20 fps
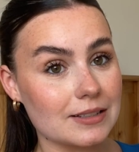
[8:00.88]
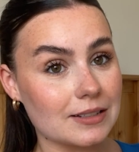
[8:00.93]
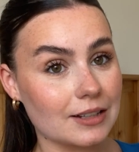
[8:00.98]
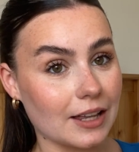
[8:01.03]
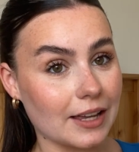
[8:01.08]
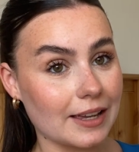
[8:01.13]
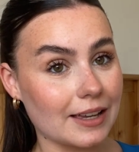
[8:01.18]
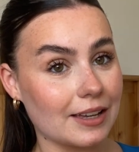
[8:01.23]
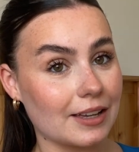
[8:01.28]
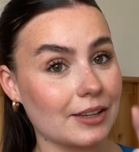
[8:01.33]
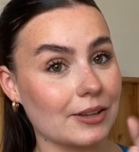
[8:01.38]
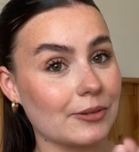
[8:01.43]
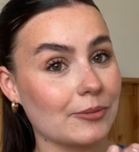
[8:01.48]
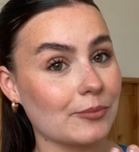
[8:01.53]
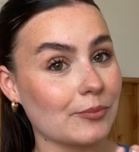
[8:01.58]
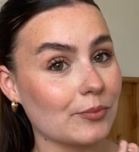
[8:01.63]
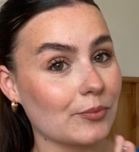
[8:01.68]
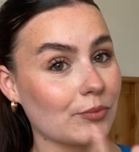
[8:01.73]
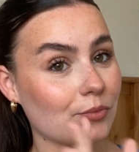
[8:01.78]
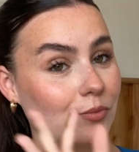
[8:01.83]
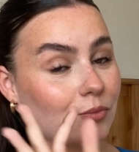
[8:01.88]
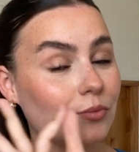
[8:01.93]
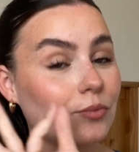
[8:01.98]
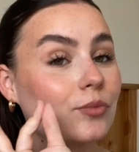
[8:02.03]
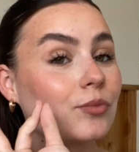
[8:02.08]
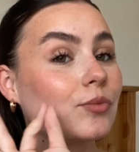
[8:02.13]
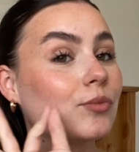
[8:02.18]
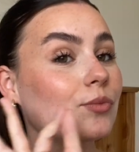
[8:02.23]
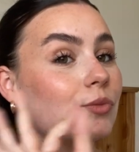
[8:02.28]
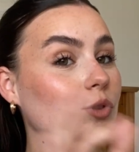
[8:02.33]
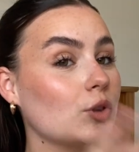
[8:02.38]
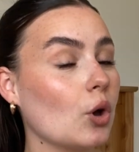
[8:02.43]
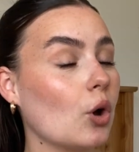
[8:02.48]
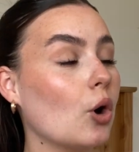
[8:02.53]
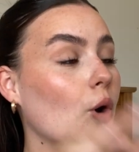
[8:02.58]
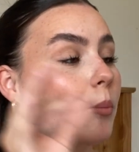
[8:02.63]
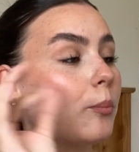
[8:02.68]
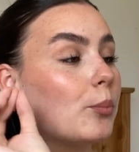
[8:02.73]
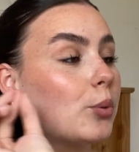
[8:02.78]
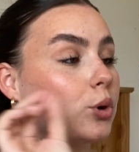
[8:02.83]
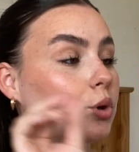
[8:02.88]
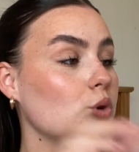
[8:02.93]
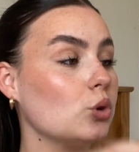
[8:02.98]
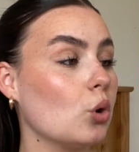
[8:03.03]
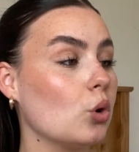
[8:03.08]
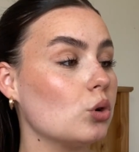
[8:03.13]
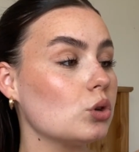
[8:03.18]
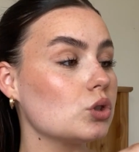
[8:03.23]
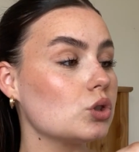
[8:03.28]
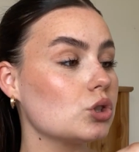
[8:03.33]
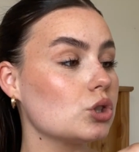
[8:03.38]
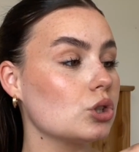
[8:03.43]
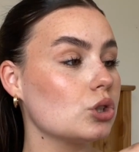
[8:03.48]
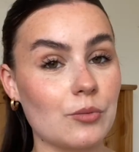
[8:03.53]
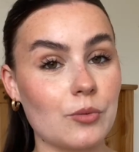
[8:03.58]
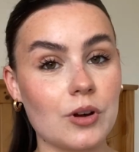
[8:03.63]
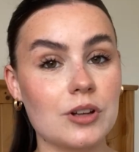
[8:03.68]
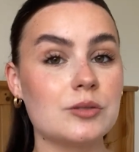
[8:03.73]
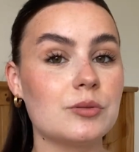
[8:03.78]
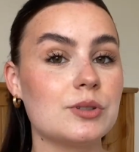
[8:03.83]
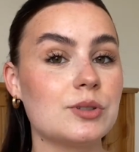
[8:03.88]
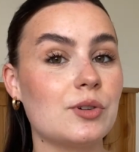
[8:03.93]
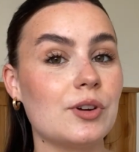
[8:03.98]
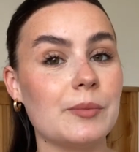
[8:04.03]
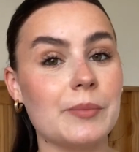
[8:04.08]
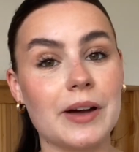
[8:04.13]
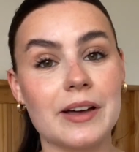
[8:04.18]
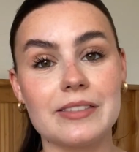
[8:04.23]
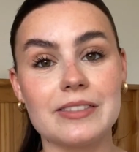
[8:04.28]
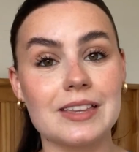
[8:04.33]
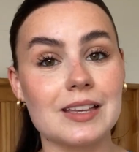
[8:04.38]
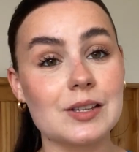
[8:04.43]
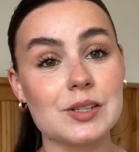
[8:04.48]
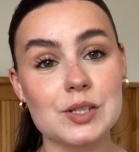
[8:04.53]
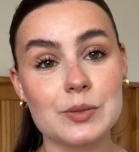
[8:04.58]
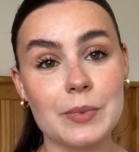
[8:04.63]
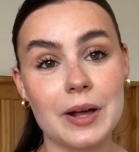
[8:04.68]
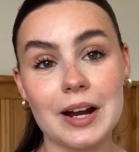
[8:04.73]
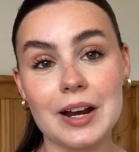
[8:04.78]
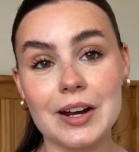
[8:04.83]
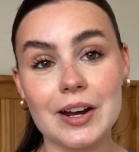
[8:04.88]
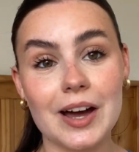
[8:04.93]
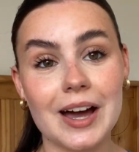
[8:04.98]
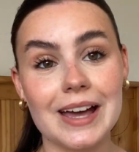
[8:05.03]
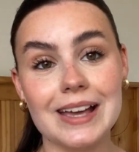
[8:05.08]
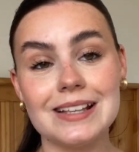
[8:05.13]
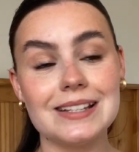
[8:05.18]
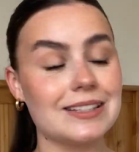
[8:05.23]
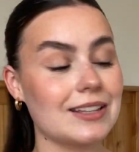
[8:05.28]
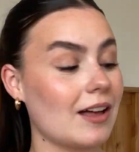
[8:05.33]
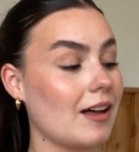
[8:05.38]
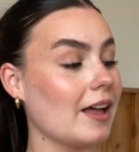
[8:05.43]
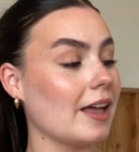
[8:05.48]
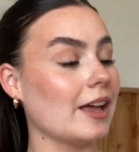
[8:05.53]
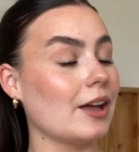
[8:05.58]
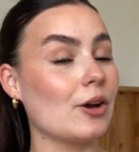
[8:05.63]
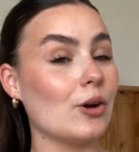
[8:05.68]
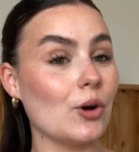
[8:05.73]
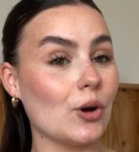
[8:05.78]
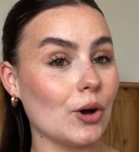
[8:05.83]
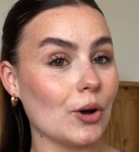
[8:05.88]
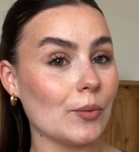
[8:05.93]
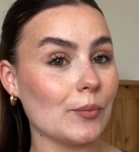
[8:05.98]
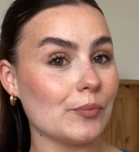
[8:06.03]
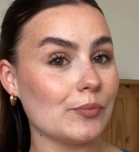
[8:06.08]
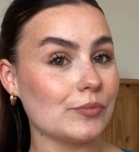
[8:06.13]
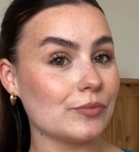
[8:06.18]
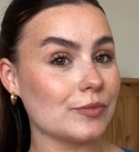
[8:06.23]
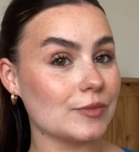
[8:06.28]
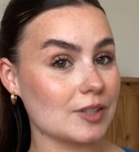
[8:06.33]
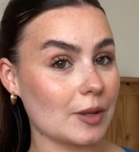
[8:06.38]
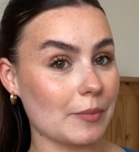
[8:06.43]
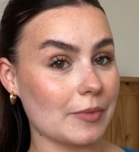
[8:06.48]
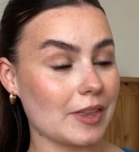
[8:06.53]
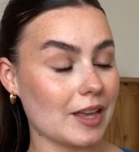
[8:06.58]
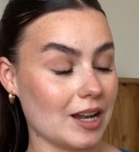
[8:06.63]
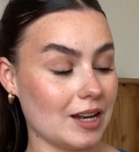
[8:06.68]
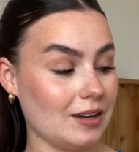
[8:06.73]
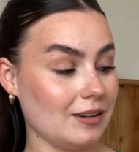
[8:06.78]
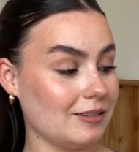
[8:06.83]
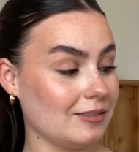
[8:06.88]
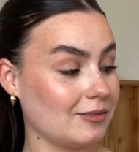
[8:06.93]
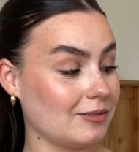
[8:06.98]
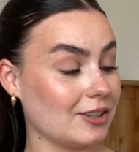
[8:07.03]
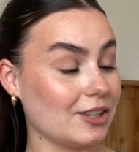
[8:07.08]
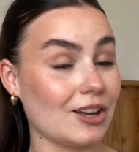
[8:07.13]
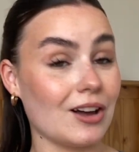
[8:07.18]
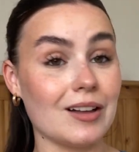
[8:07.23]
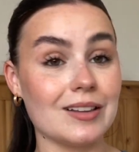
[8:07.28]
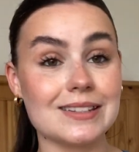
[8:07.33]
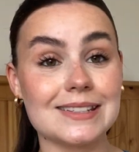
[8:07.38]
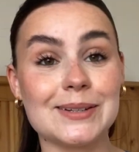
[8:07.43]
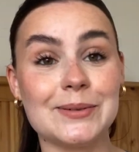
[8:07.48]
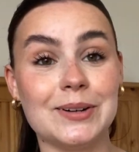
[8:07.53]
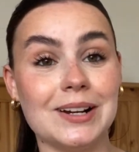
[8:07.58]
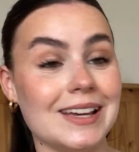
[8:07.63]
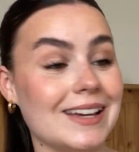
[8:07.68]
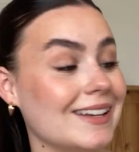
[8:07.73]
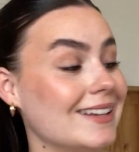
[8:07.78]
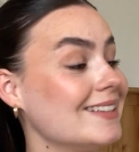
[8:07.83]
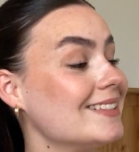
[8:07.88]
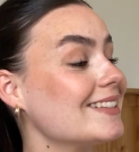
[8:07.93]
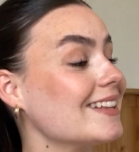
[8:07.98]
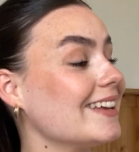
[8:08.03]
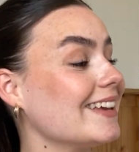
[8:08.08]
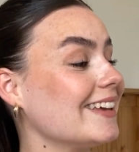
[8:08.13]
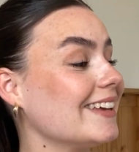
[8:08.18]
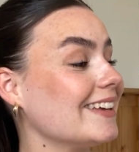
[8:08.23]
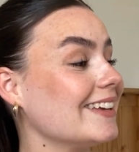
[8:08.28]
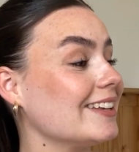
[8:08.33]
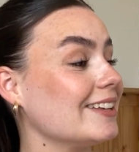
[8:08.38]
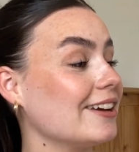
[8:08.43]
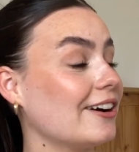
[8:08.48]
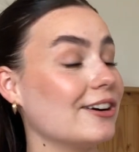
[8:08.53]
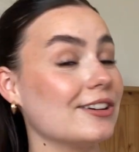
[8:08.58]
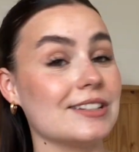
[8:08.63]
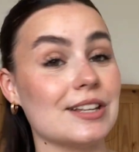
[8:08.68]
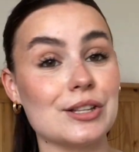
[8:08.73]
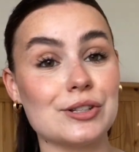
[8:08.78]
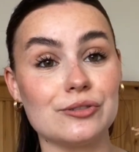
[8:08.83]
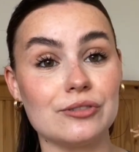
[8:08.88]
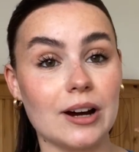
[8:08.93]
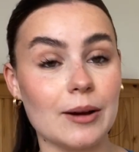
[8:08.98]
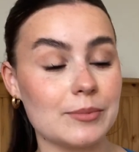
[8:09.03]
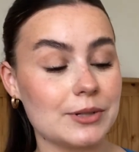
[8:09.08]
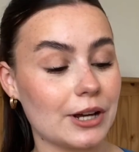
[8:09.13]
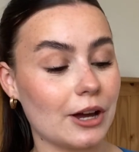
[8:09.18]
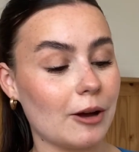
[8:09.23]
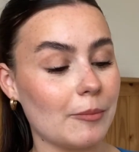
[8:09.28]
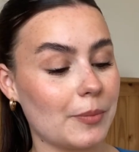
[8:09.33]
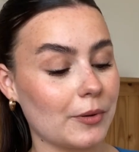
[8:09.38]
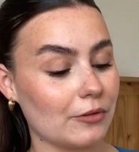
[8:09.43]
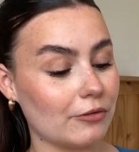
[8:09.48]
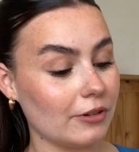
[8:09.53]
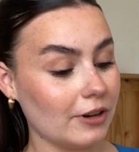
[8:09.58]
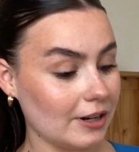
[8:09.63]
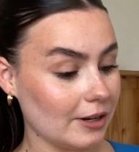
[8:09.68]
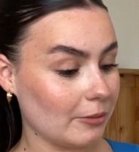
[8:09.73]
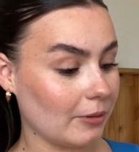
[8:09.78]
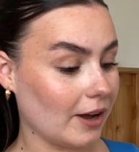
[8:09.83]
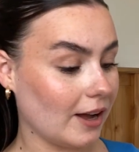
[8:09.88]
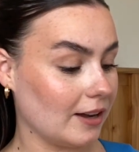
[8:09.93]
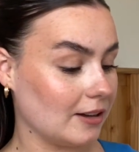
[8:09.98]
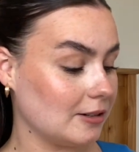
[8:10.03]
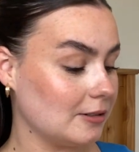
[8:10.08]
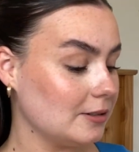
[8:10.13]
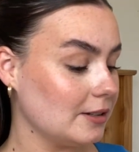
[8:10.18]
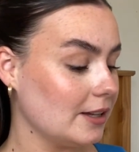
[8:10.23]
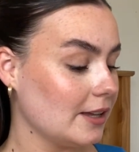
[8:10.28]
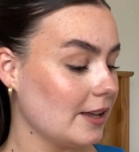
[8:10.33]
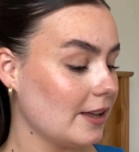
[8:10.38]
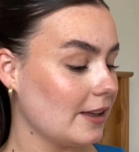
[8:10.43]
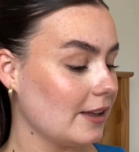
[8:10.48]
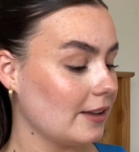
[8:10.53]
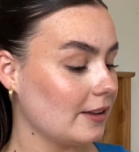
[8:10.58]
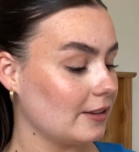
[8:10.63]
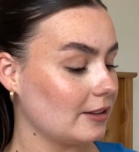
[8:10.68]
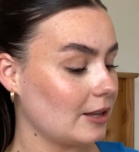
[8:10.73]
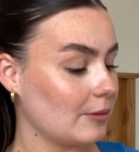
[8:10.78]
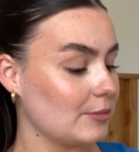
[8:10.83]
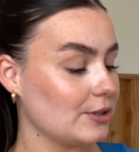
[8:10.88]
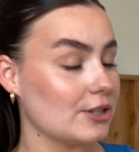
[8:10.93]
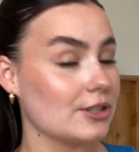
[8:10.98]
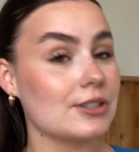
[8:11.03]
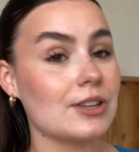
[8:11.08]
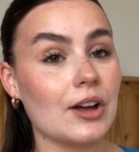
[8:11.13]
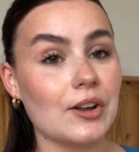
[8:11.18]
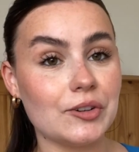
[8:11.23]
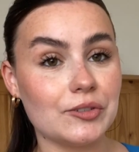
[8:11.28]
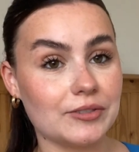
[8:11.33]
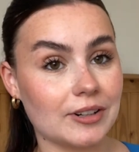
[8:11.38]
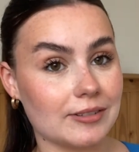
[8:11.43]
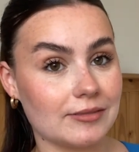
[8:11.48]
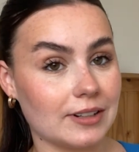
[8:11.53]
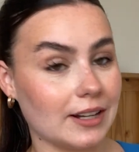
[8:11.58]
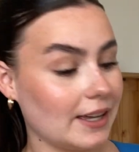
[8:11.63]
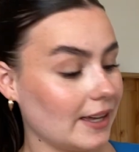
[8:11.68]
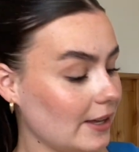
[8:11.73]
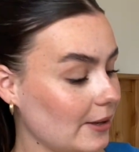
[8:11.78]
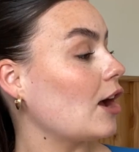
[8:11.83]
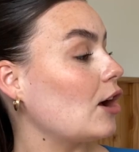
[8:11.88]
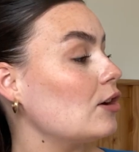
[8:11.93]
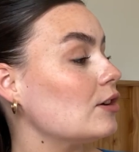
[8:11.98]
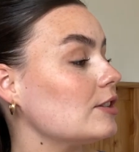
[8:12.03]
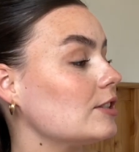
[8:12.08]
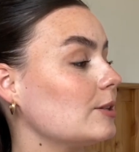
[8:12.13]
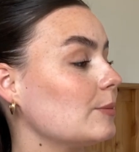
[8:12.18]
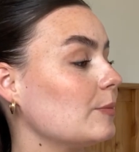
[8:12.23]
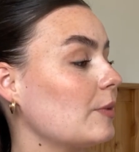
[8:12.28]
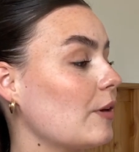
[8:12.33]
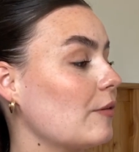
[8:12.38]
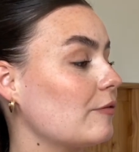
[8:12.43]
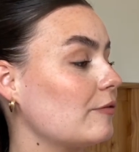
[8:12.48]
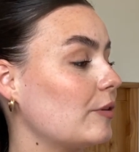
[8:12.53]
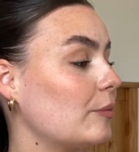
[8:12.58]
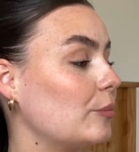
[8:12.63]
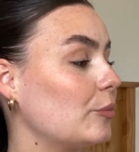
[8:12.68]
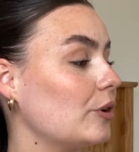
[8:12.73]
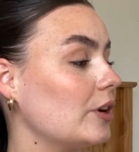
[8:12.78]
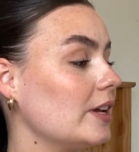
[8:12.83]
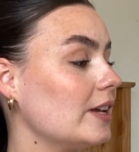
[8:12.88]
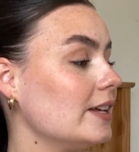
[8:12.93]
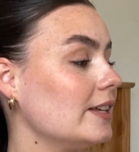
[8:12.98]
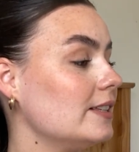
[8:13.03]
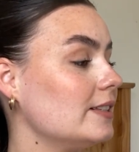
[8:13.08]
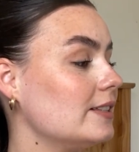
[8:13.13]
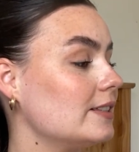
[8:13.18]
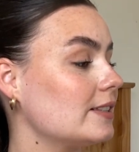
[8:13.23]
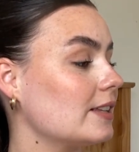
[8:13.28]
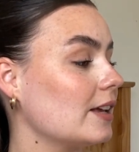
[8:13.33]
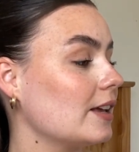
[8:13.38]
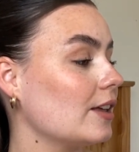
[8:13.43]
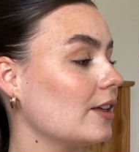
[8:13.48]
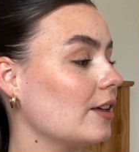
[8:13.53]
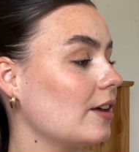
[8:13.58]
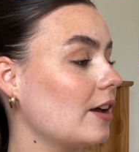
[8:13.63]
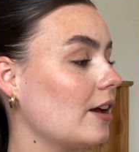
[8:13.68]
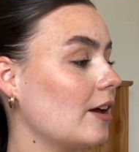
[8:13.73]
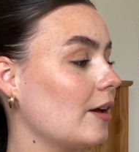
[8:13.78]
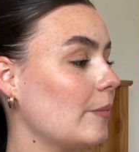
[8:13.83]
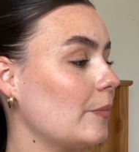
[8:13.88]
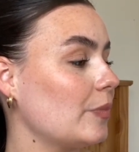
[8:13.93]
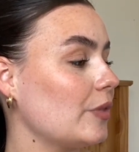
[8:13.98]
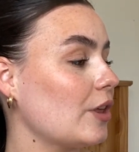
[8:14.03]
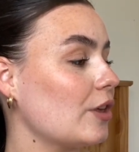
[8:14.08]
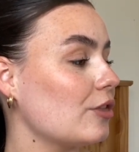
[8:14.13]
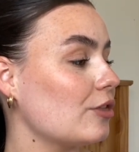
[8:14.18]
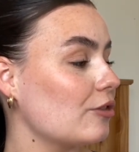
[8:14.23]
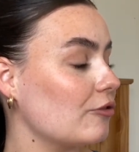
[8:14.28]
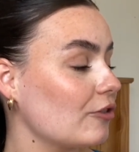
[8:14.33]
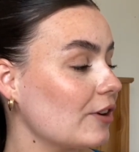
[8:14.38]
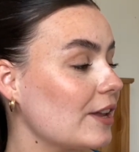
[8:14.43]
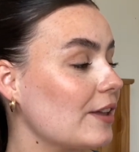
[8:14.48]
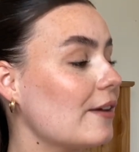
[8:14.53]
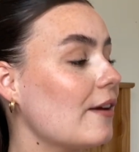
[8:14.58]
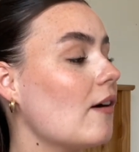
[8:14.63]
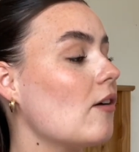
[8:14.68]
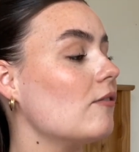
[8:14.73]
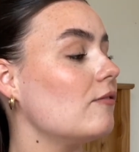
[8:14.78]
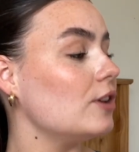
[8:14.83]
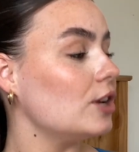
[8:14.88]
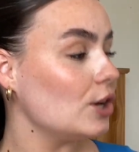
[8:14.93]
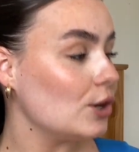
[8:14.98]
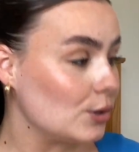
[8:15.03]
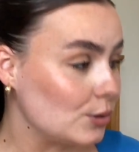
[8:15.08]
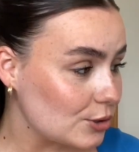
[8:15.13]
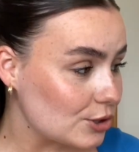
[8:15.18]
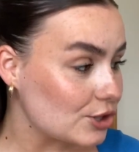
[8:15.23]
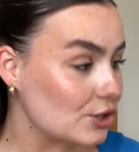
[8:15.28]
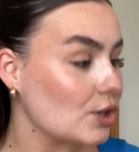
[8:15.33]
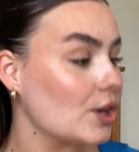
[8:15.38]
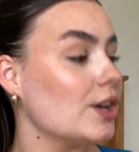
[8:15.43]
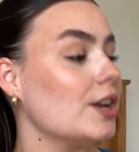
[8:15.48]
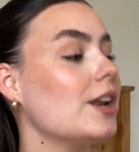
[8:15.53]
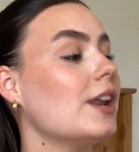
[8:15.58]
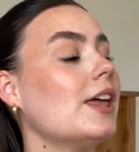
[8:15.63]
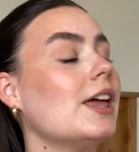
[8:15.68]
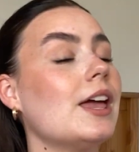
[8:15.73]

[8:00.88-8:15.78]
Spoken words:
like top notch. Whilst we're talking about things smelling nice, I got something, you can't see what it is because it's wrapped up really well. Let me just unravel it. I got some Febreze 3 Evolution